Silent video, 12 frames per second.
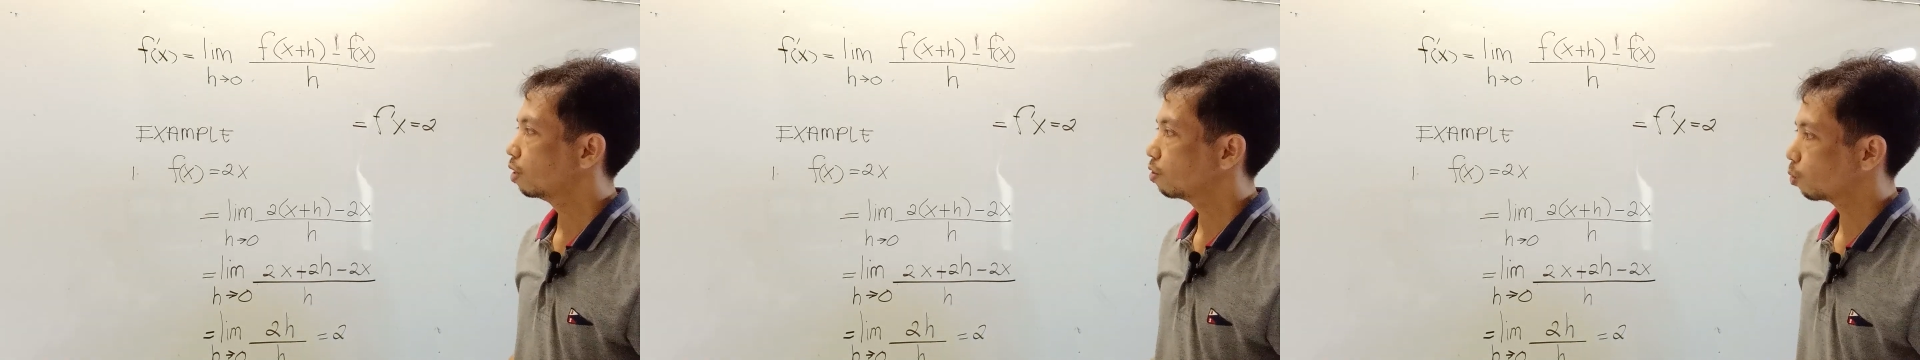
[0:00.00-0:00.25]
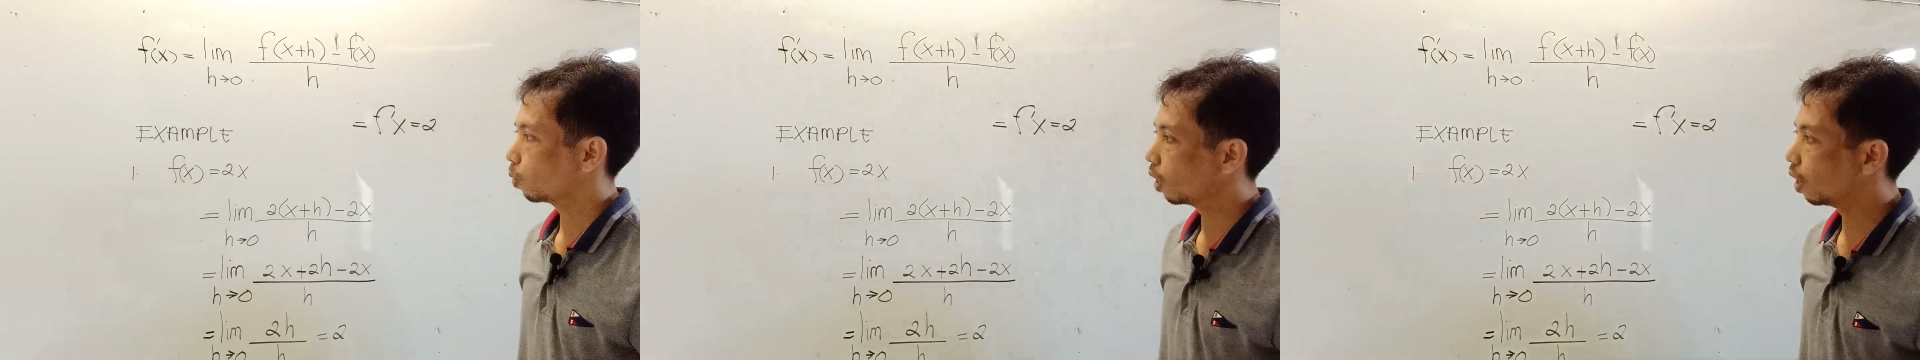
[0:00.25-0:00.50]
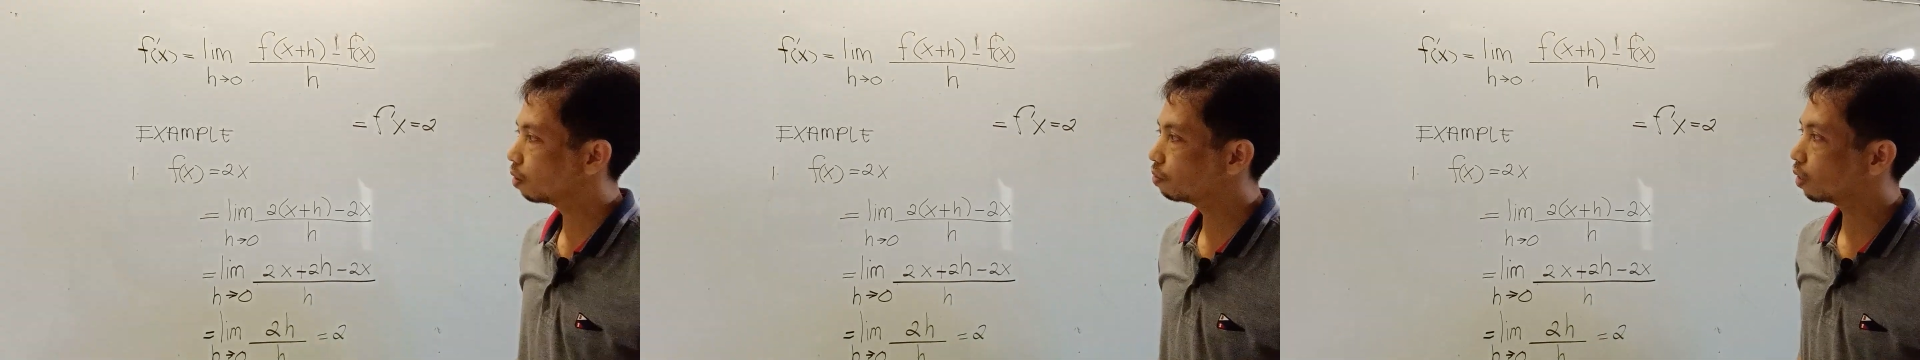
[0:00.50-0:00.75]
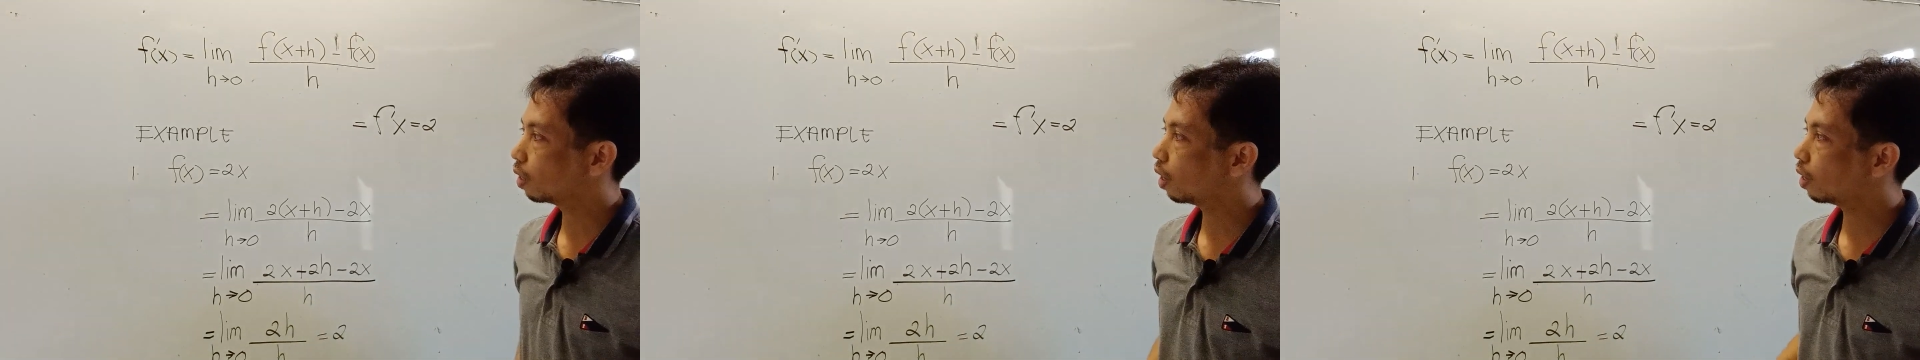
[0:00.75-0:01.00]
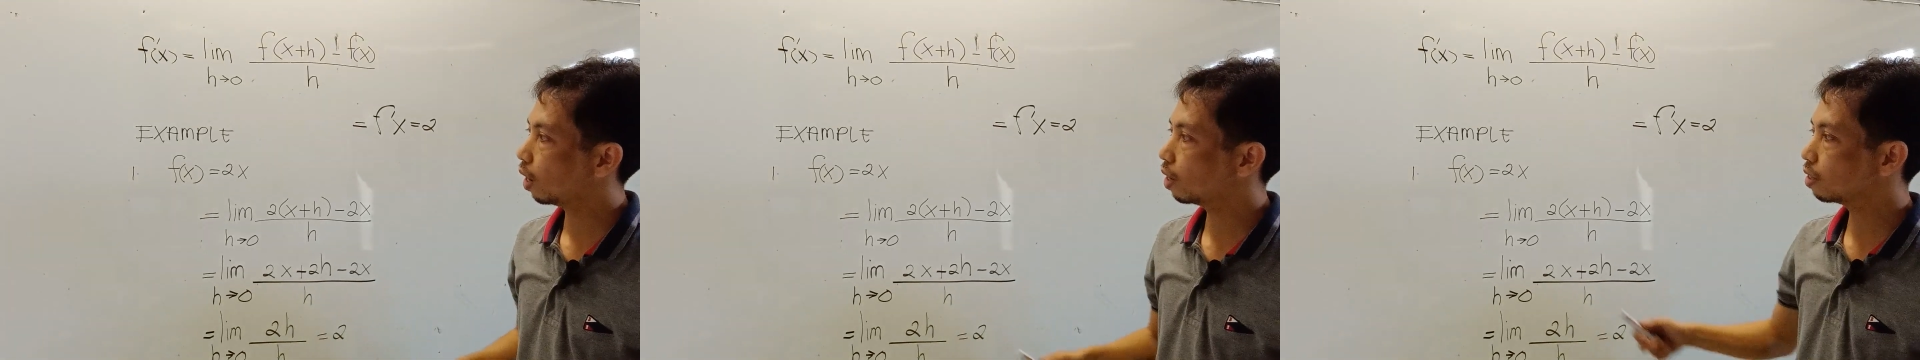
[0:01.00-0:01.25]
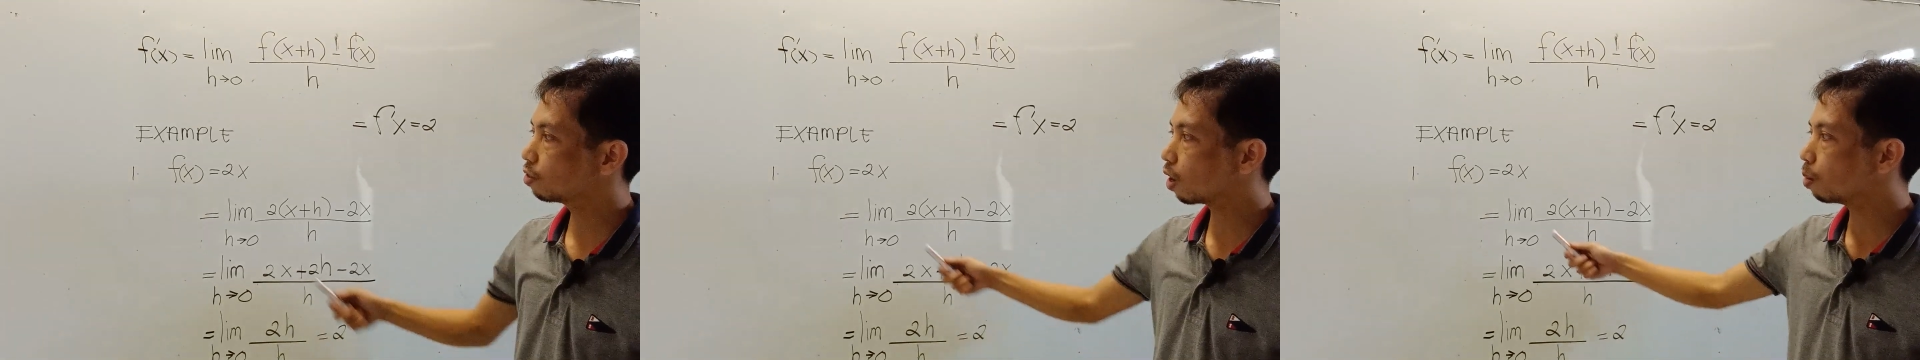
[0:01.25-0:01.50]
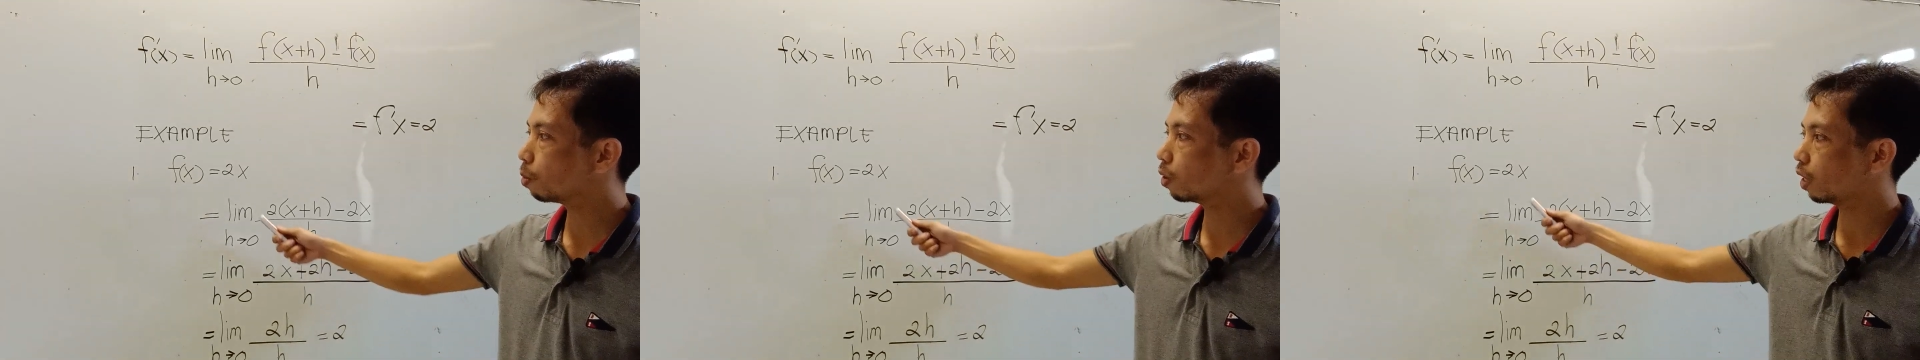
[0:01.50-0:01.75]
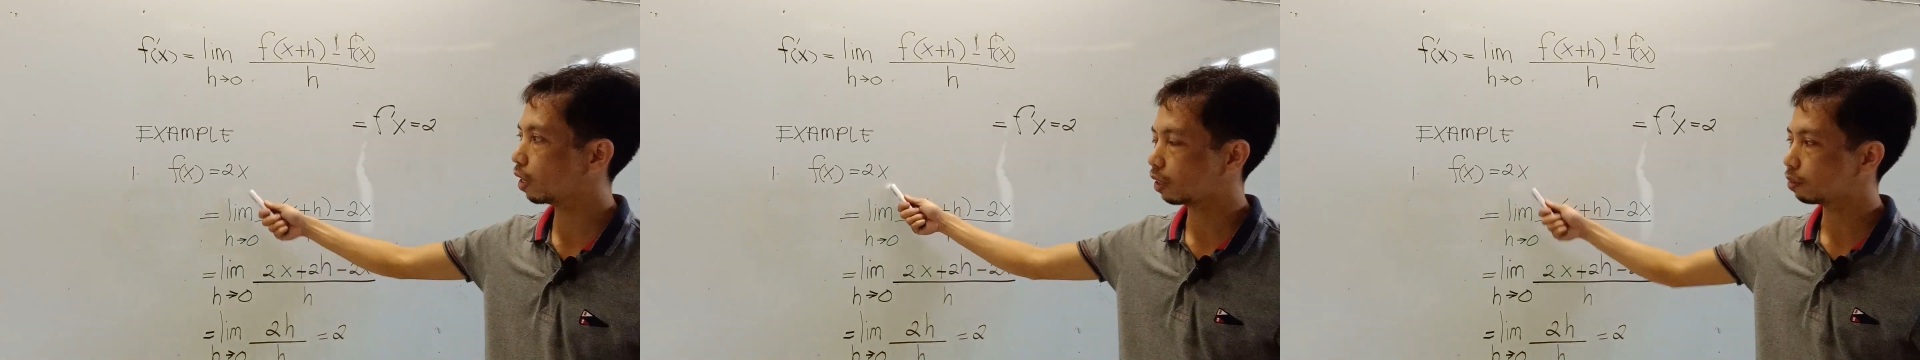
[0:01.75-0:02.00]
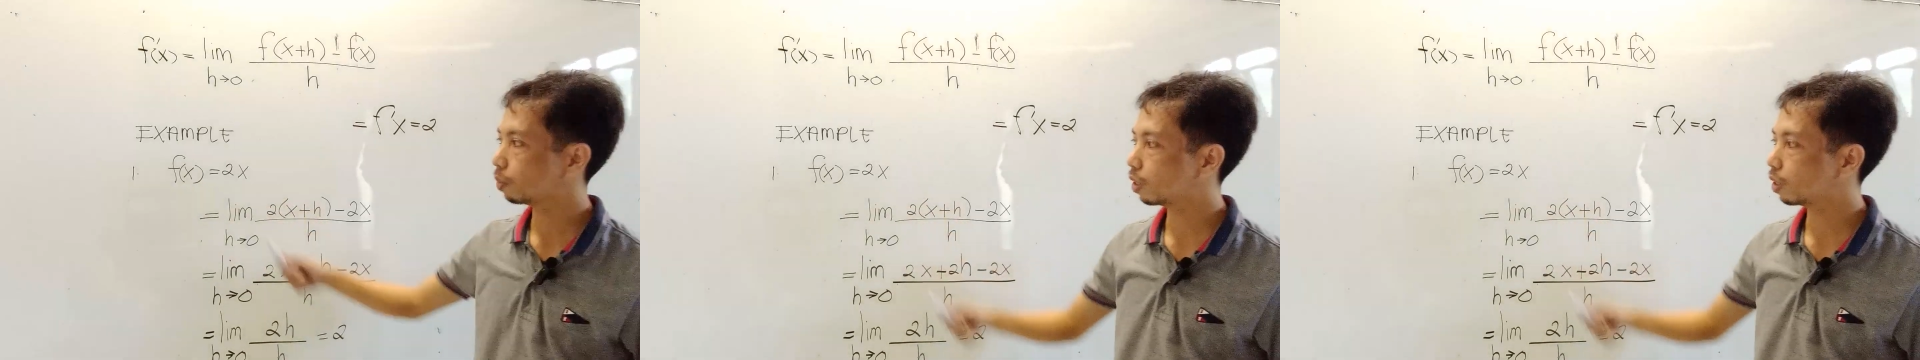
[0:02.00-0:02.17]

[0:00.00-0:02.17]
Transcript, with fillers: So we have an example here.